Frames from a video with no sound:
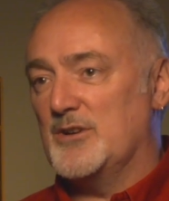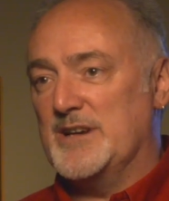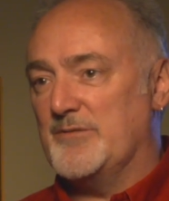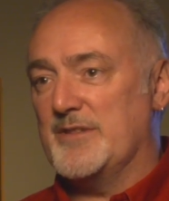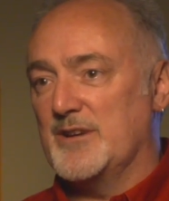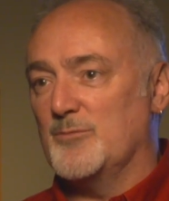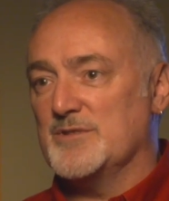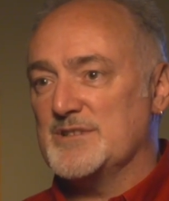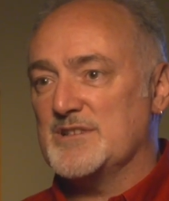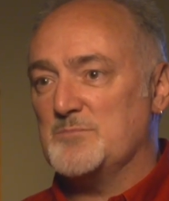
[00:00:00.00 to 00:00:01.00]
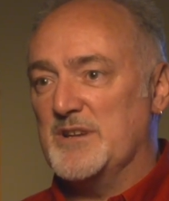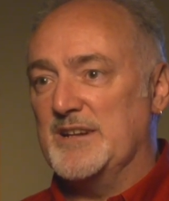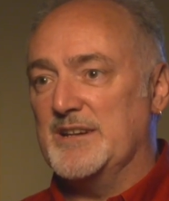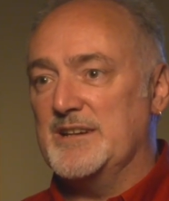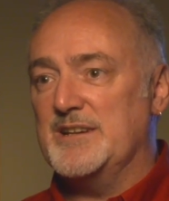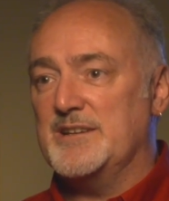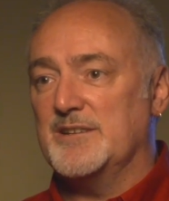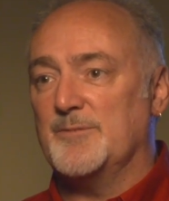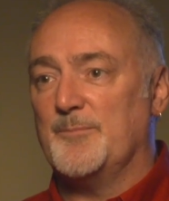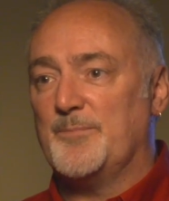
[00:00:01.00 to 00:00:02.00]
everything was explained in
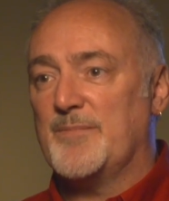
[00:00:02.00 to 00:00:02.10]
detail.